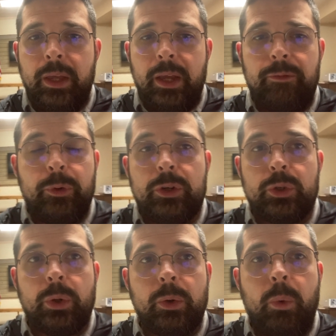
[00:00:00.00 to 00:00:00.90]
And for a
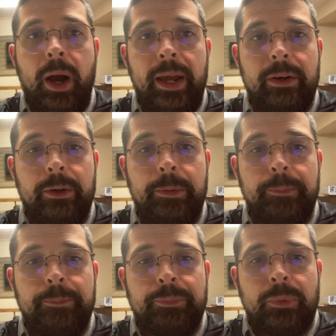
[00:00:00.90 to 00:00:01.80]
short while,
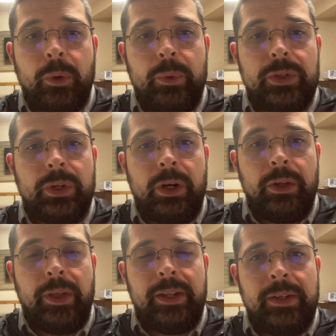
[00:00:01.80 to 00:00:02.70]
we saw
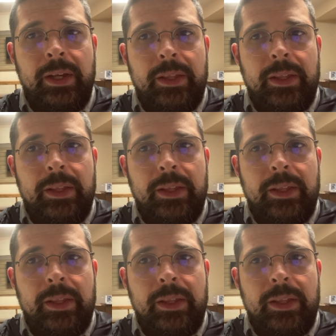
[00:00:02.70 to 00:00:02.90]
that